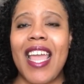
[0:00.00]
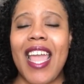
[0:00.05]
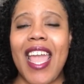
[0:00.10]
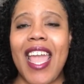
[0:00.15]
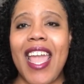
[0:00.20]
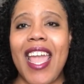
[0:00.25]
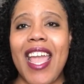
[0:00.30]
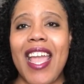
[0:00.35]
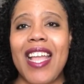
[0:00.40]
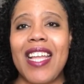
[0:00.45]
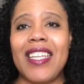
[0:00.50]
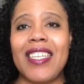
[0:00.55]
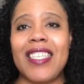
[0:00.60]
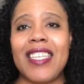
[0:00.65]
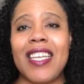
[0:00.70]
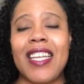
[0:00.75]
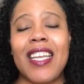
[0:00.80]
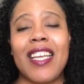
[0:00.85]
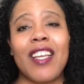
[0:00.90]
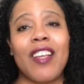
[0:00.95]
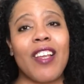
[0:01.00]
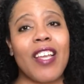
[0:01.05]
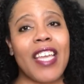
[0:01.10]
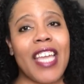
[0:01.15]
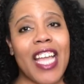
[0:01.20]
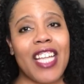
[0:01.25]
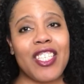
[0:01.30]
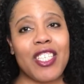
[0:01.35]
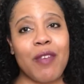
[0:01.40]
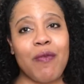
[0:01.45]
And
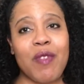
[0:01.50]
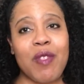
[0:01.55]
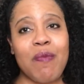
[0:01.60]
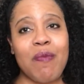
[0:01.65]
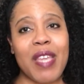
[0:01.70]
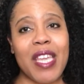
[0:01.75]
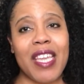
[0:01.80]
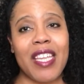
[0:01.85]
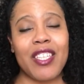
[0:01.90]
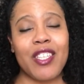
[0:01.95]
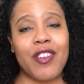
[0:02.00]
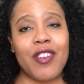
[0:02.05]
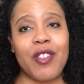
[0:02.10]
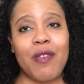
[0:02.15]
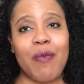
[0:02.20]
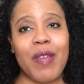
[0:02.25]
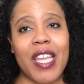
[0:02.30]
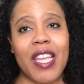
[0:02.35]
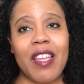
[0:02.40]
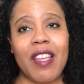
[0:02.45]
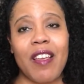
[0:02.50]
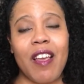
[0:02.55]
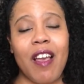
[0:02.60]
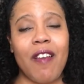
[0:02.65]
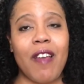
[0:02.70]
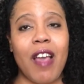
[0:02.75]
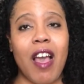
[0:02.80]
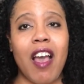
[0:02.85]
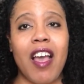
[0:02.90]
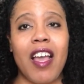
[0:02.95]
catch up with me during the week
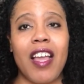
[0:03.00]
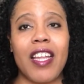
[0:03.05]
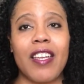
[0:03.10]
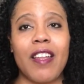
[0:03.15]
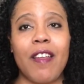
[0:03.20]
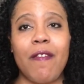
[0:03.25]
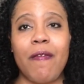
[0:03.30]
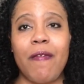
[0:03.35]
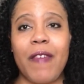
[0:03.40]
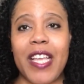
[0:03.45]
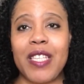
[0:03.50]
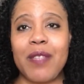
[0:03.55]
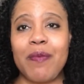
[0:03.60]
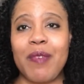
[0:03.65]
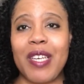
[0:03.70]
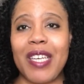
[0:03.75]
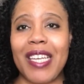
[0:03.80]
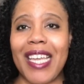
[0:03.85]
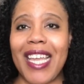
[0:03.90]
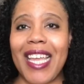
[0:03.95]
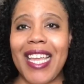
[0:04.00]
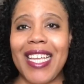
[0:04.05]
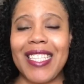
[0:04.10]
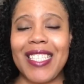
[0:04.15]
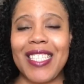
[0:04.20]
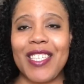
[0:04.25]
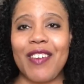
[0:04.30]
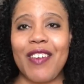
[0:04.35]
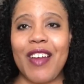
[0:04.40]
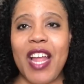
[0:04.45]
on Facebook,
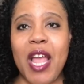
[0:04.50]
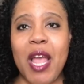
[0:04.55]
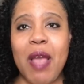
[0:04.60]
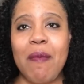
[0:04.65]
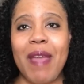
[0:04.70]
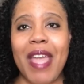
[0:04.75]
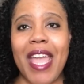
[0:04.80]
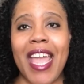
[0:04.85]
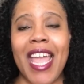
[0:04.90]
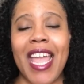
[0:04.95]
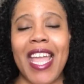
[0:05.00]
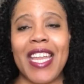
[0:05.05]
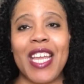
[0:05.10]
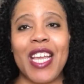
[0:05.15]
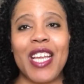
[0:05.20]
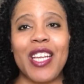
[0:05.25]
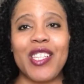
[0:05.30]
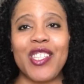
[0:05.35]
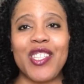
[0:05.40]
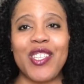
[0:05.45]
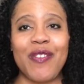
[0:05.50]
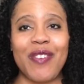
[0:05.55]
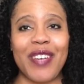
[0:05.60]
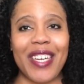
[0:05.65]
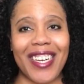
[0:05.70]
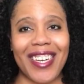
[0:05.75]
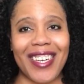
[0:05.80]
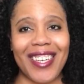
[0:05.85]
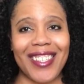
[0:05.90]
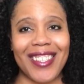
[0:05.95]
Instagram, and
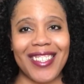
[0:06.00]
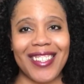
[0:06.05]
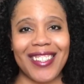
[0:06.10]
Twitter.